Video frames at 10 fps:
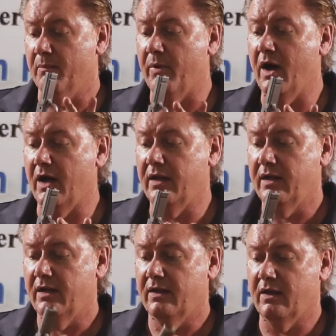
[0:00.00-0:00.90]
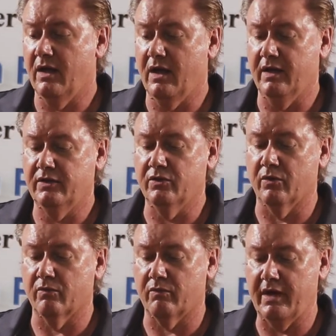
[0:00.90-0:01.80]
But
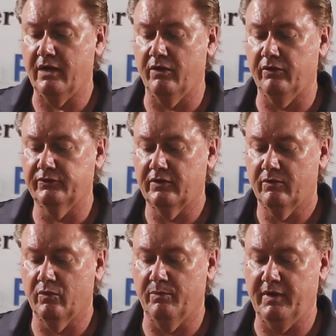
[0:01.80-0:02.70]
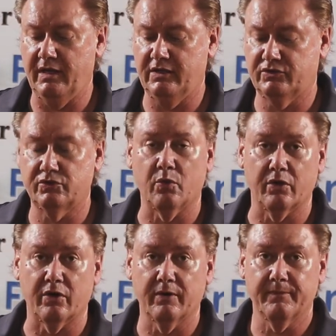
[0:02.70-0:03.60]
your rails will be
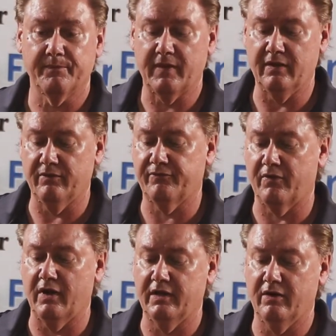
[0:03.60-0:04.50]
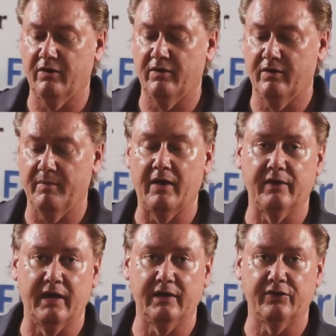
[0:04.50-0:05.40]
shorter in the front here, about
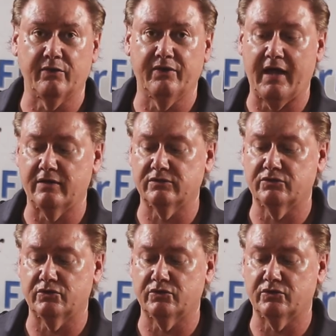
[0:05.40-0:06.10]
93 thousandths